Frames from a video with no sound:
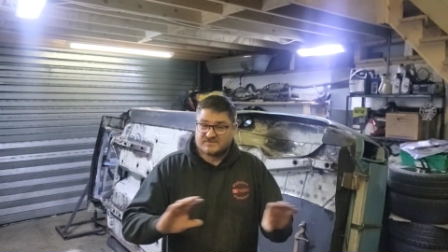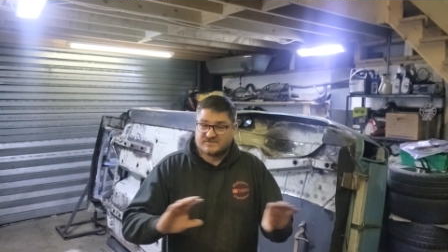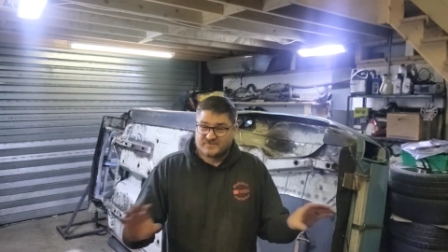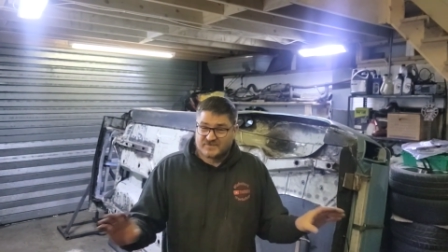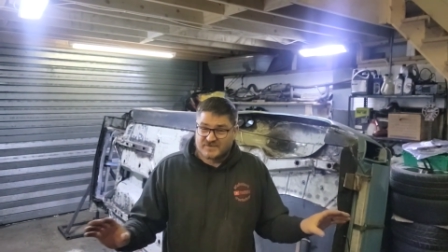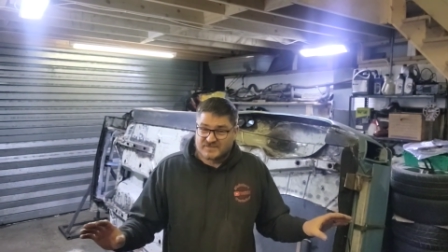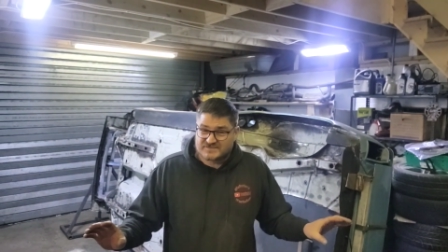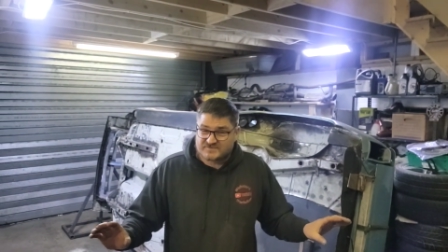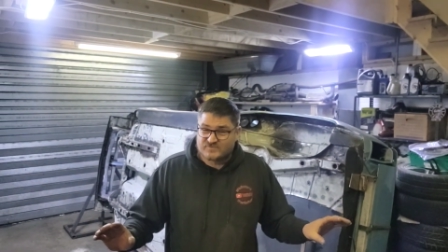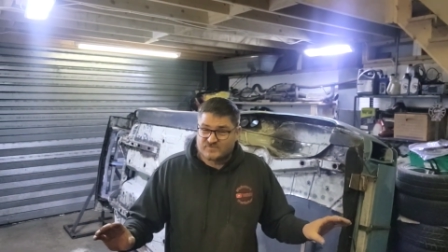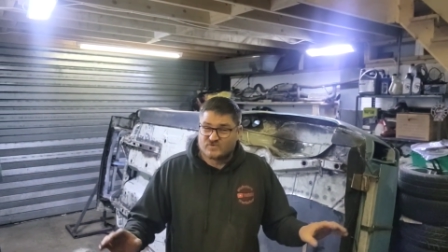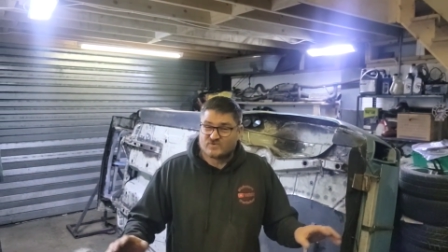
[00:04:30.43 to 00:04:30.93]
a bit
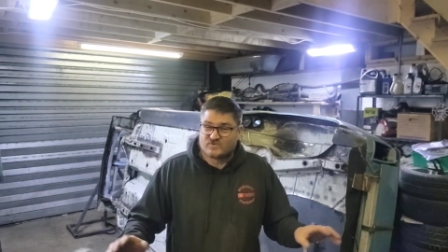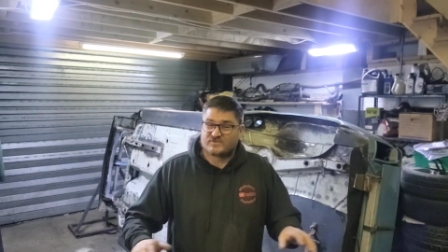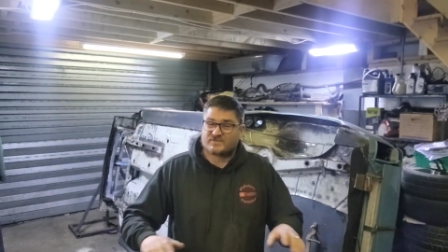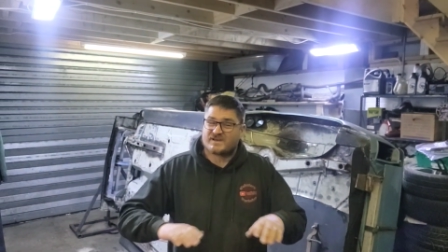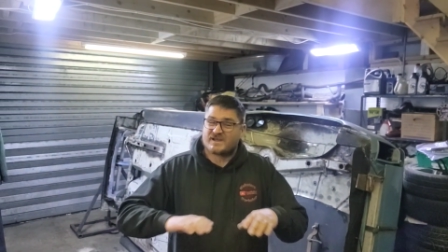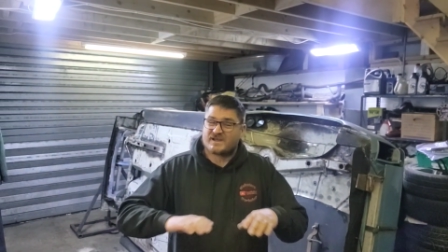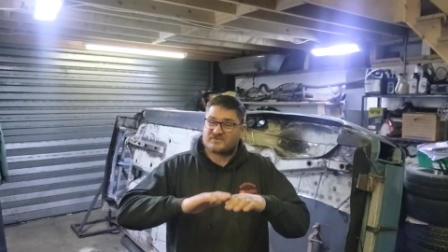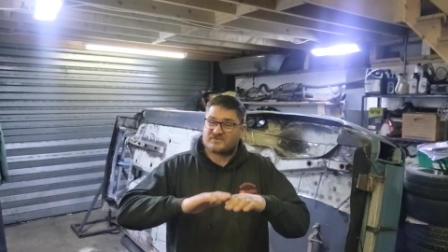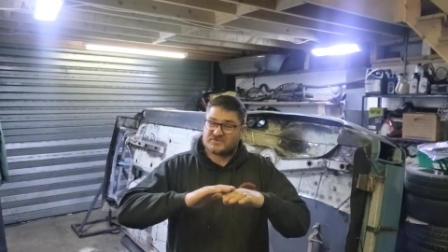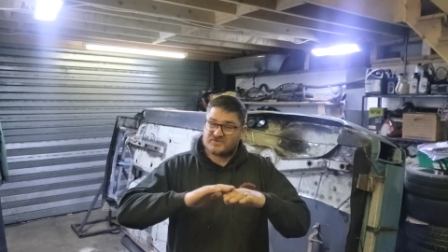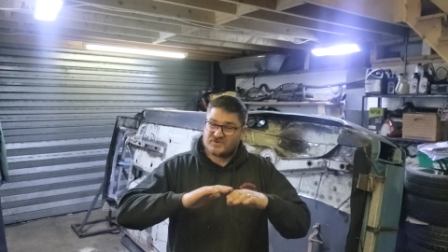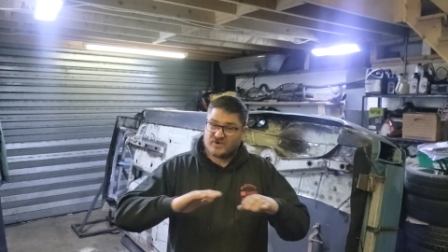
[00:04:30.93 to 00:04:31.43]
of smoothing
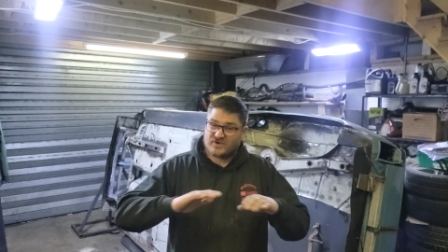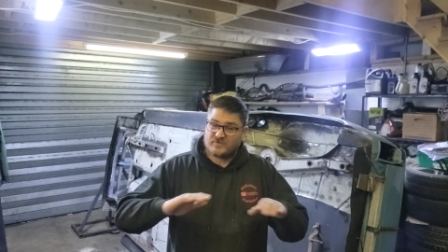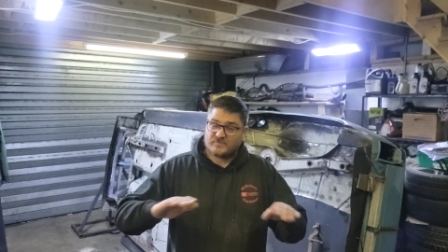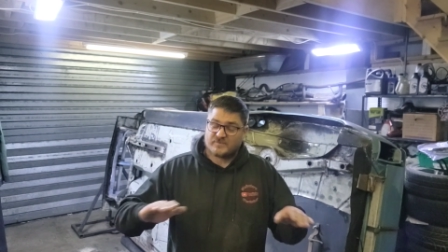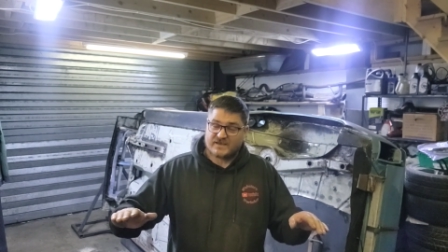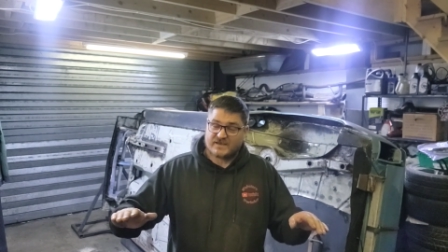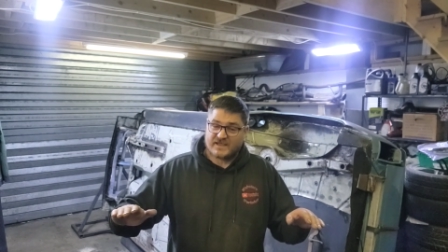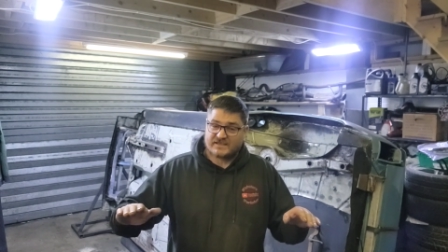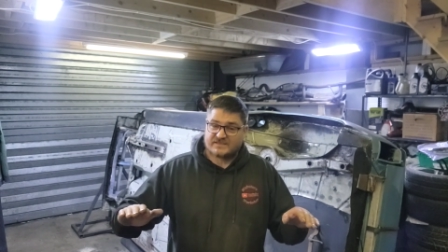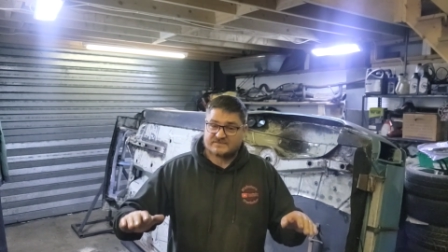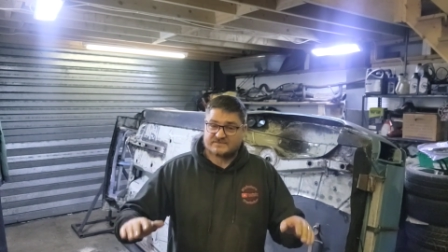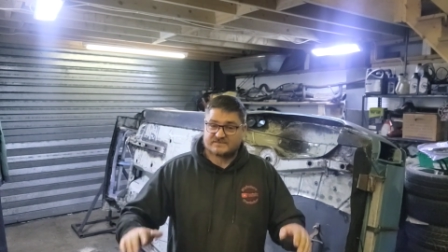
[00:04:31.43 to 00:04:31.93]
out. You know, my
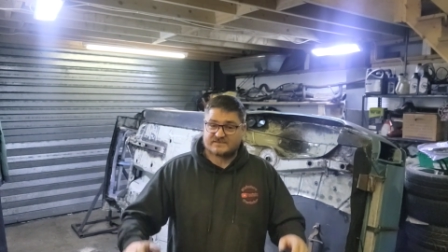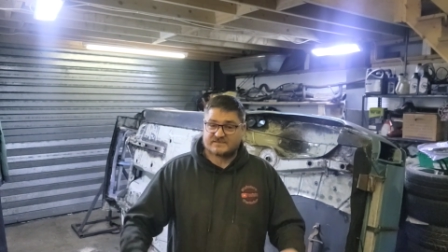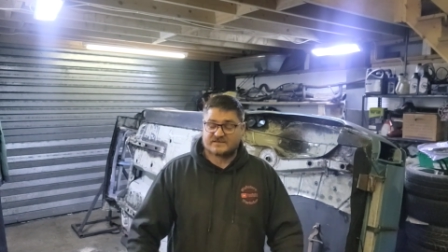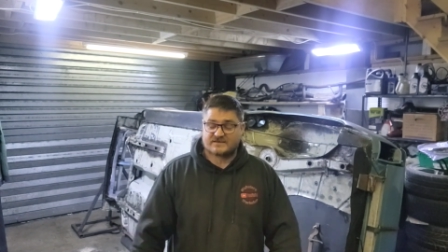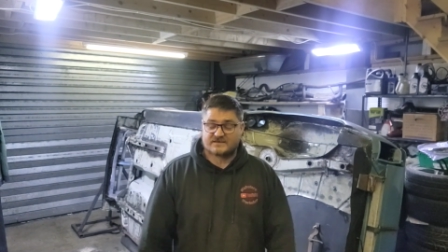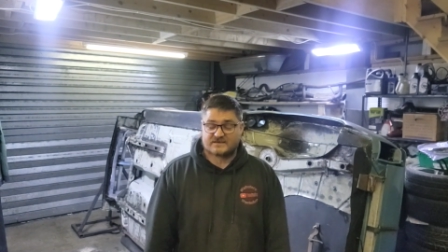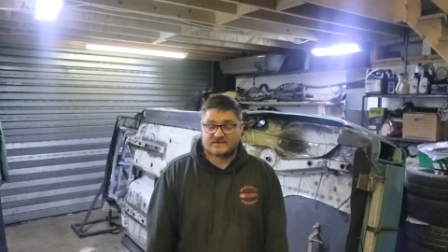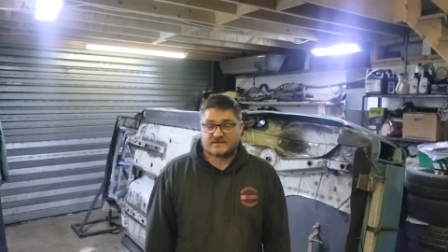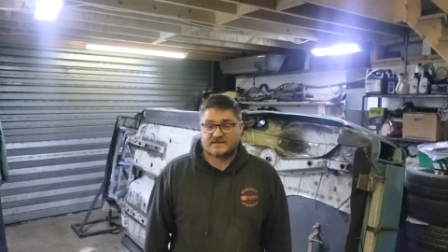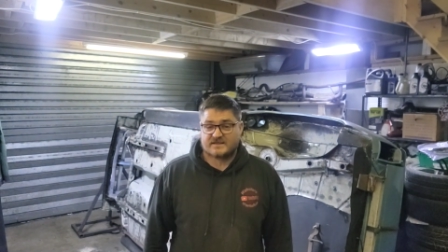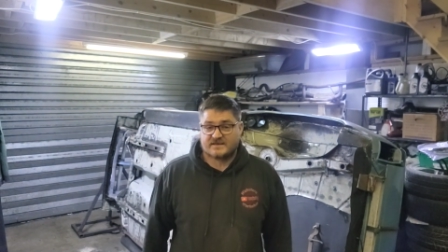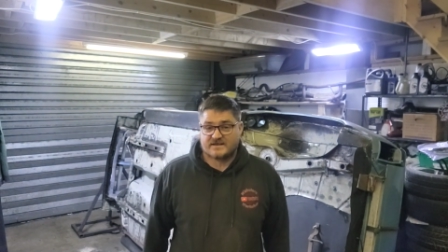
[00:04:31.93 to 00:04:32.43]
lines
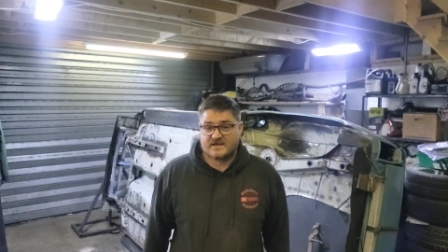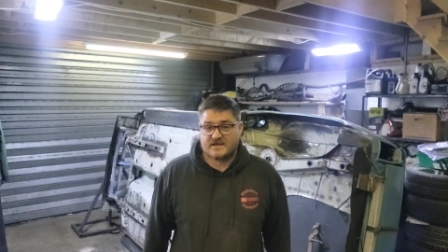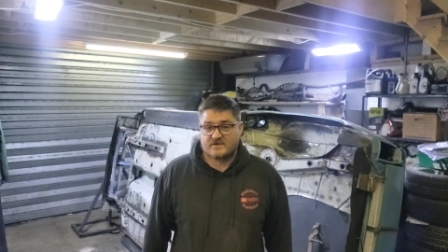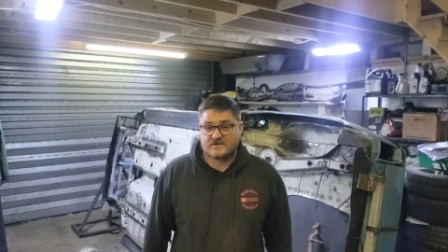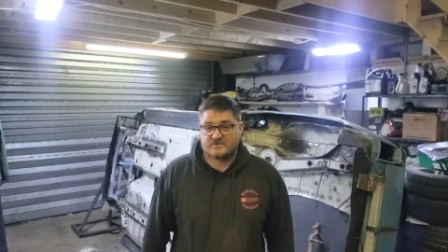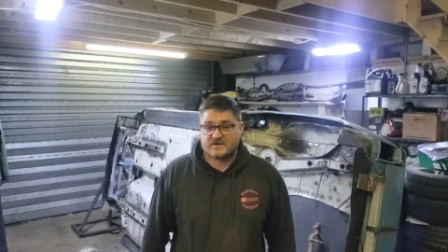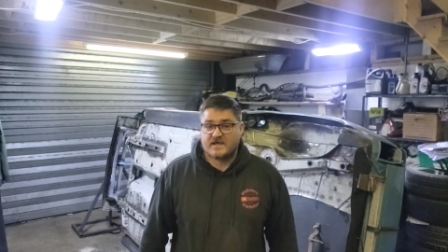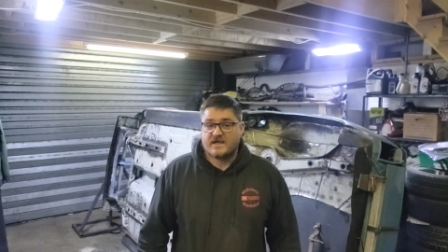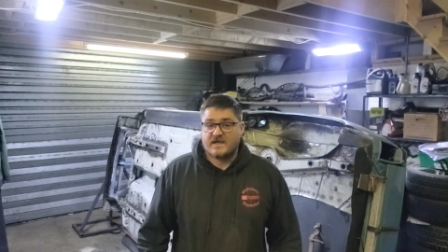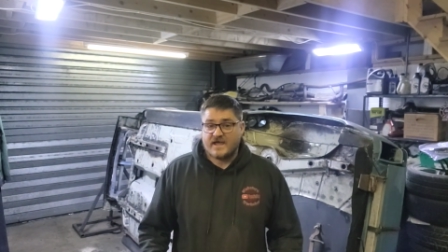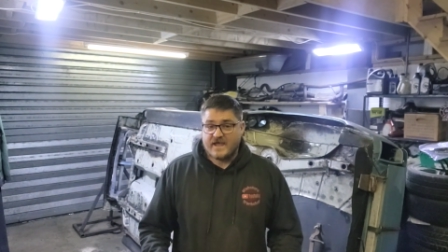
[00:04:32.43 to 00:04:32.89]
needed cleaning out.